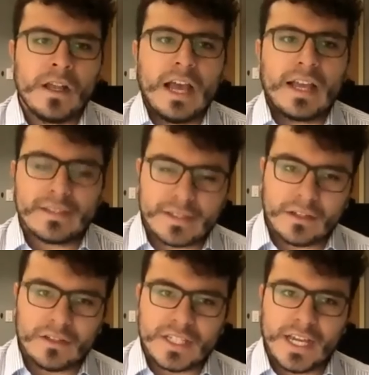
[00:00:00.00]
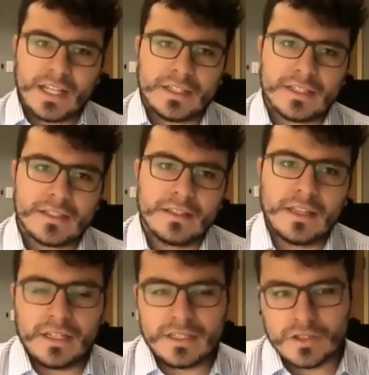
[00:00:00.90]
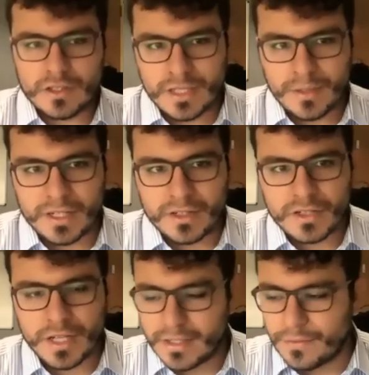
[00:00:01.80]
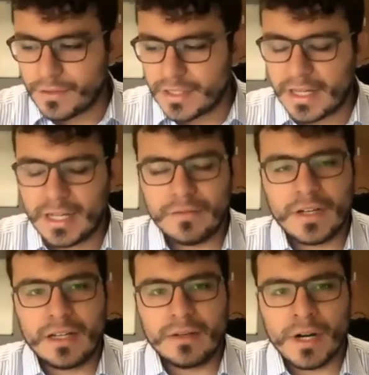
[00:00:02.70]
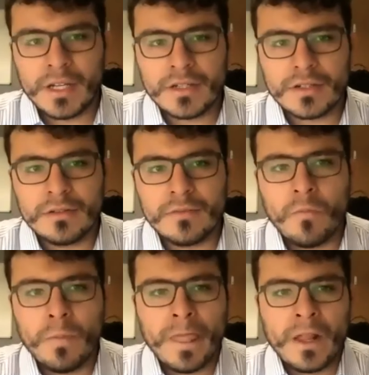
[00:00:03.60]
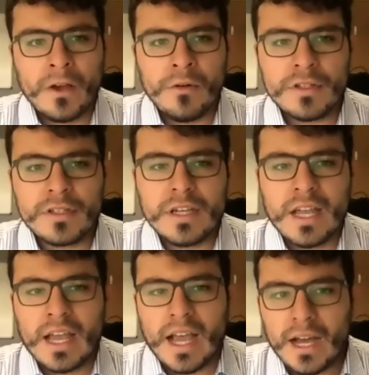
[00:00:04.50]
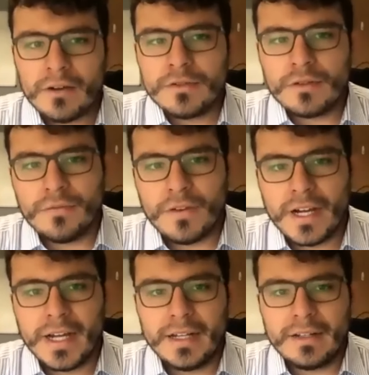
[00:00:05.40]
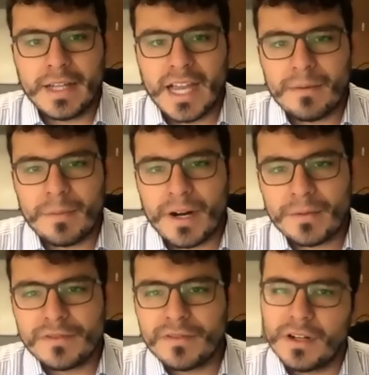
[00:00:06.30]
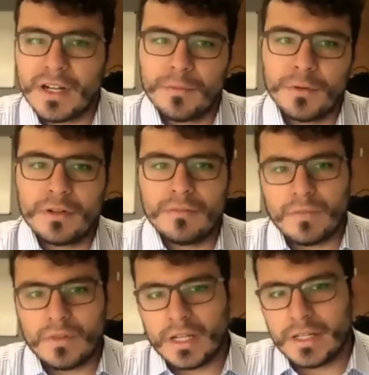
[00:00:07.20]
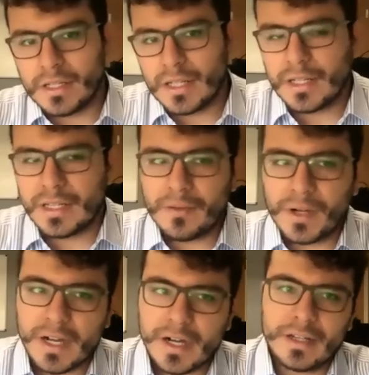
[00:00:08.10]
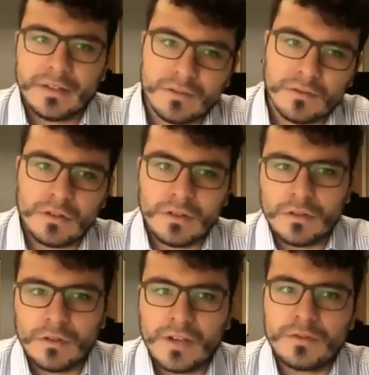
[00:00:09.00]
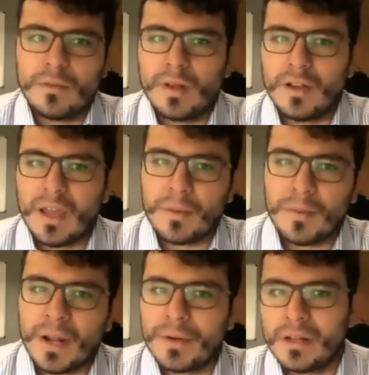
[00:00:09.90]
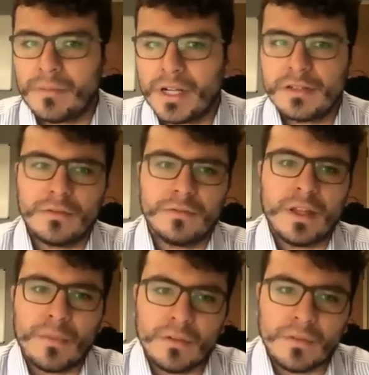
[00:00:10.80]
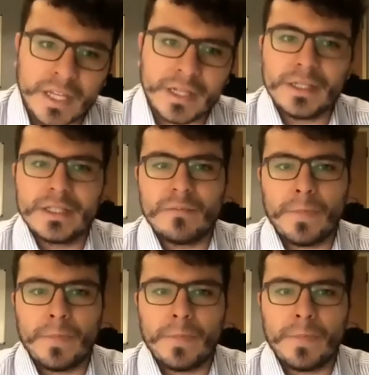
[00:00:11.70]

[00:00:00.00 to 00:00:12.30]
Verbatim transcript: As a second challenge that is a typical challenge for this kind of calibration was how to define the hyperparameters of the unit. And in that regard, you have to develop hyperparameter calibration of number of layers,